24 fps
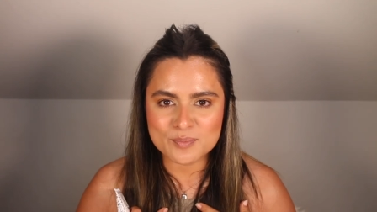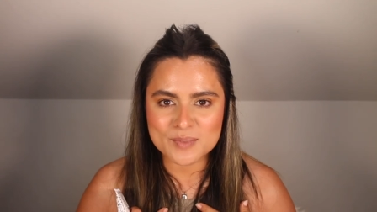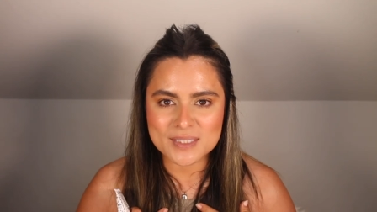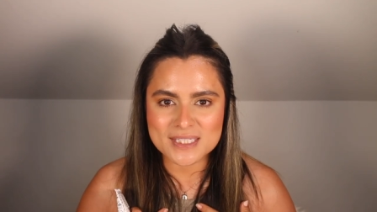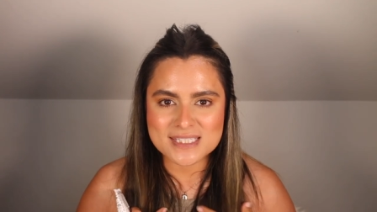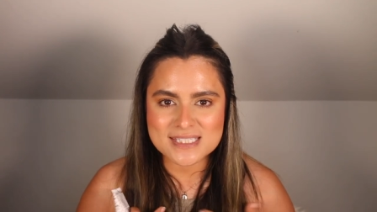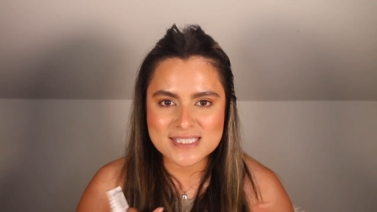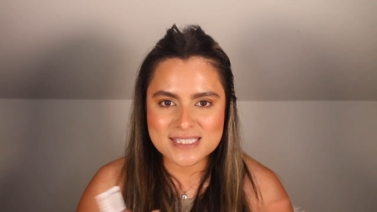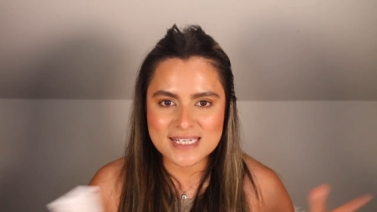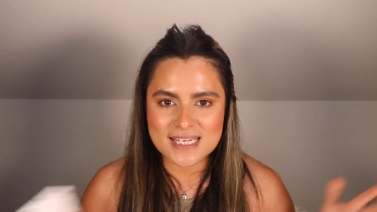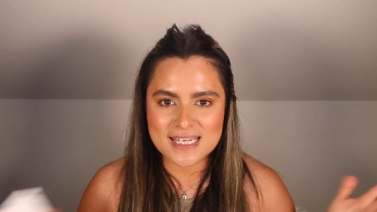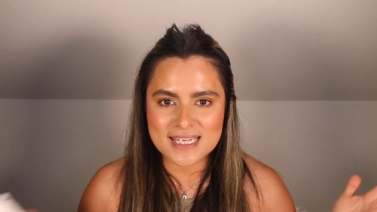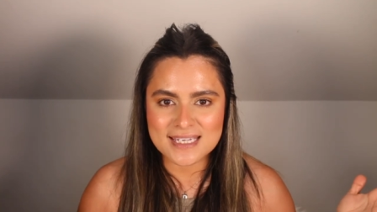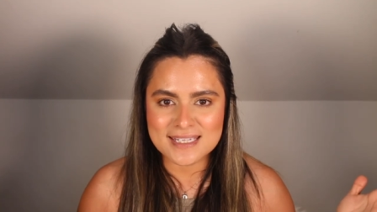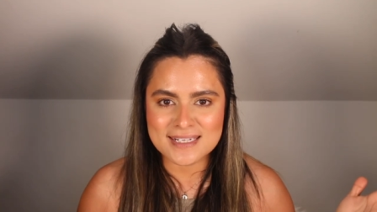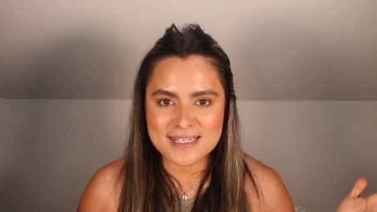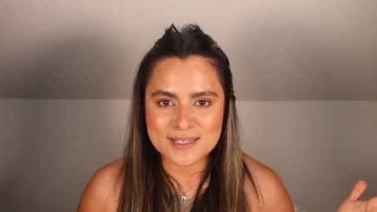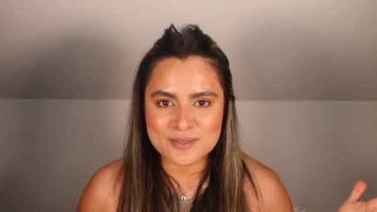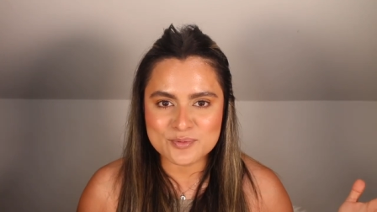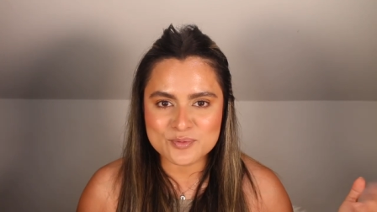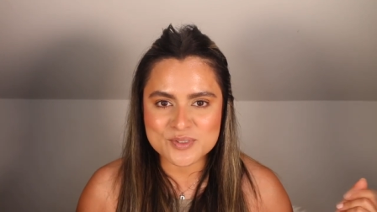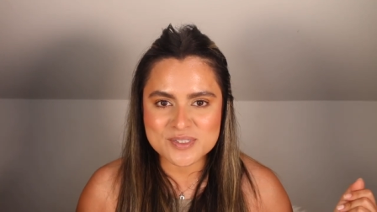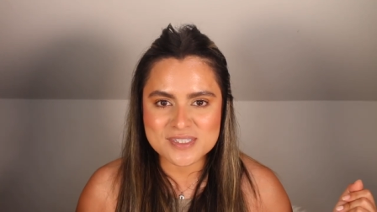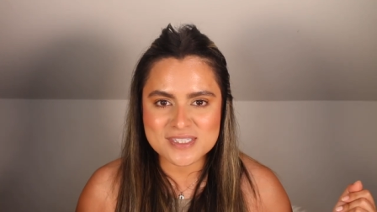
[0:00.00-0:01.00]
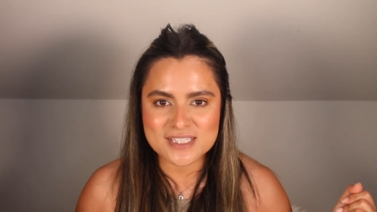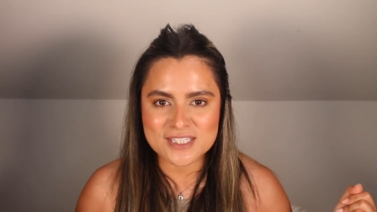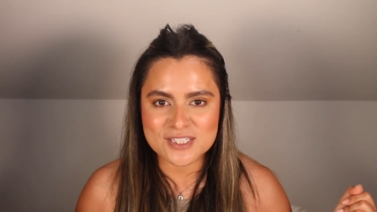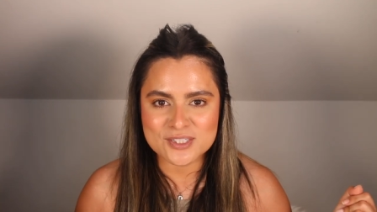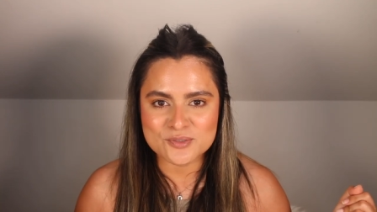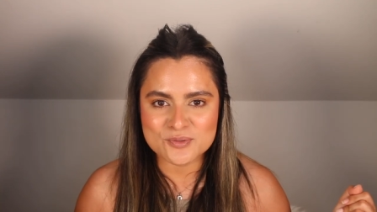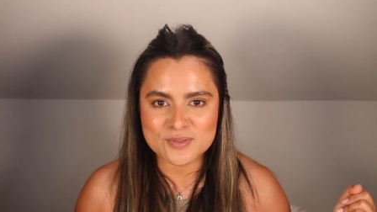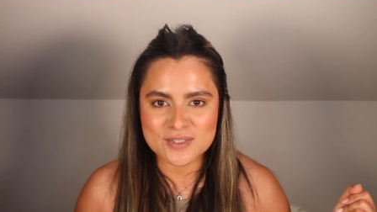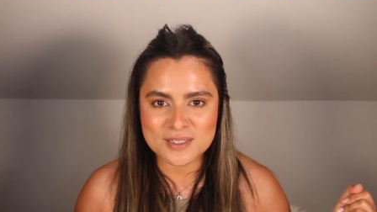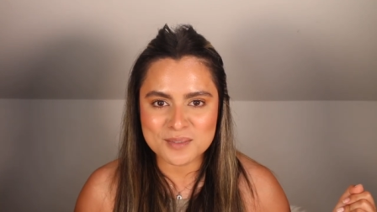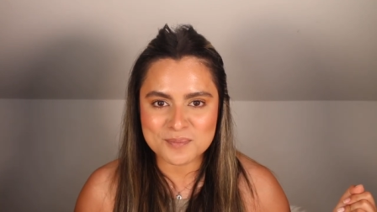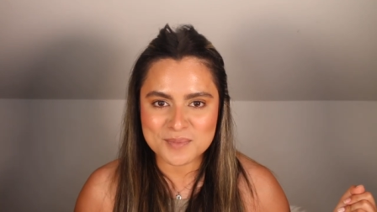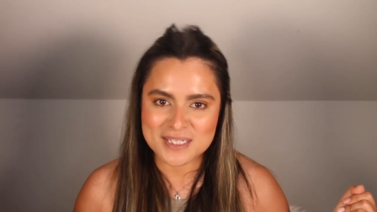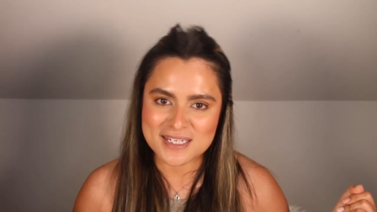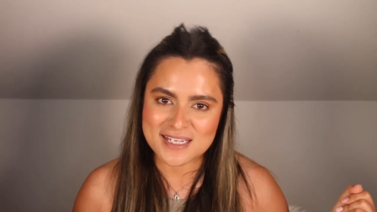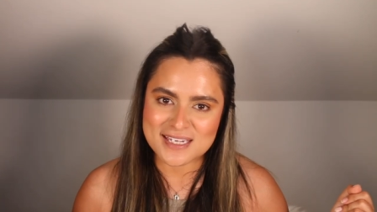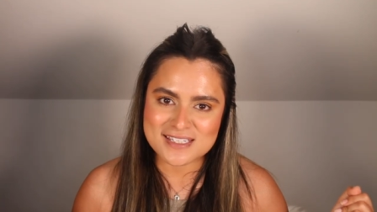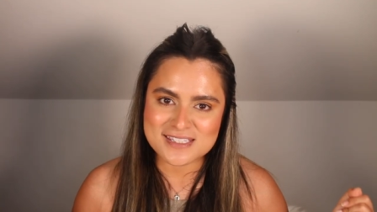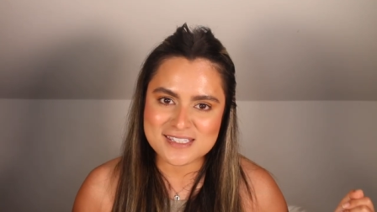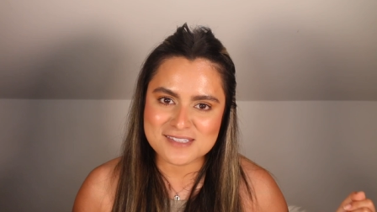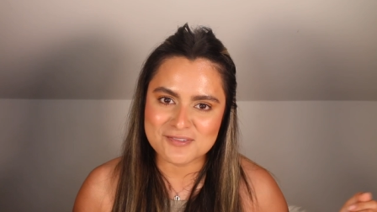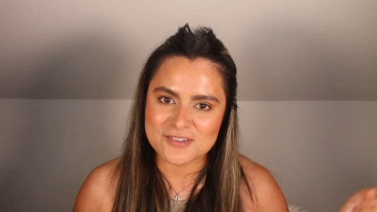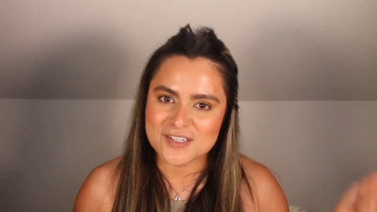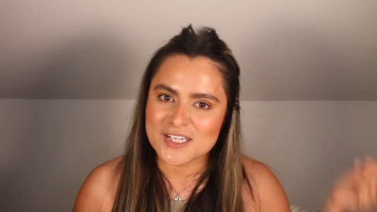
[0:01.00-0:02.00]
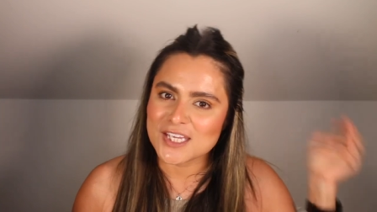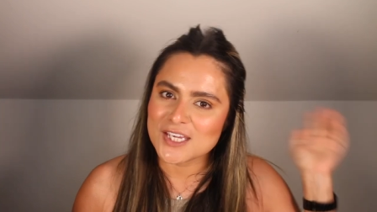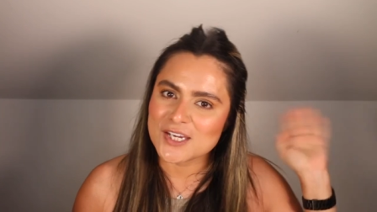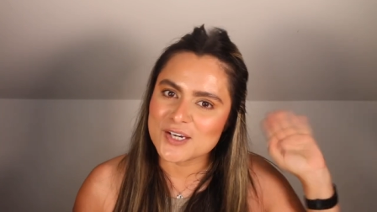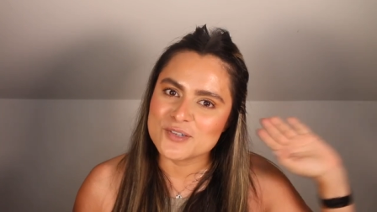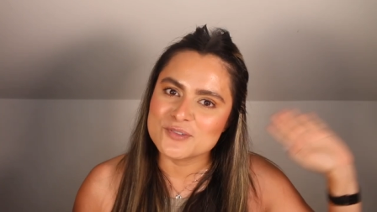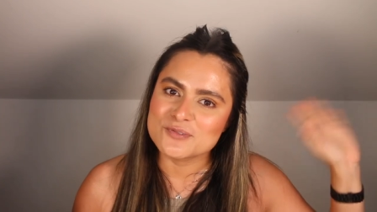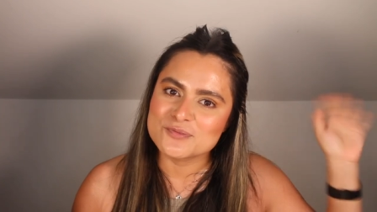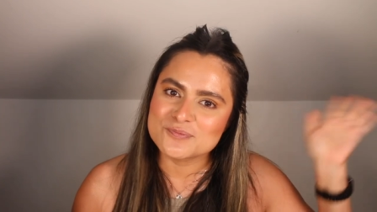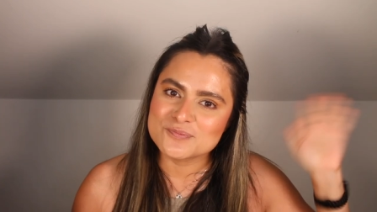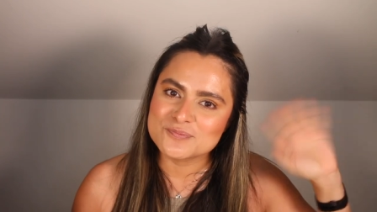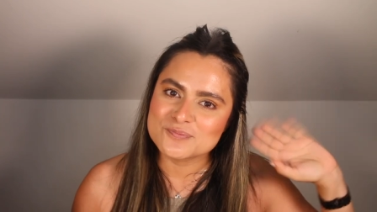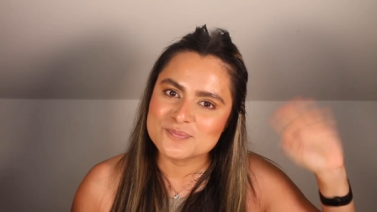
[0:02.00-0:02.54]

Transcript: me today and I will see you in my next video.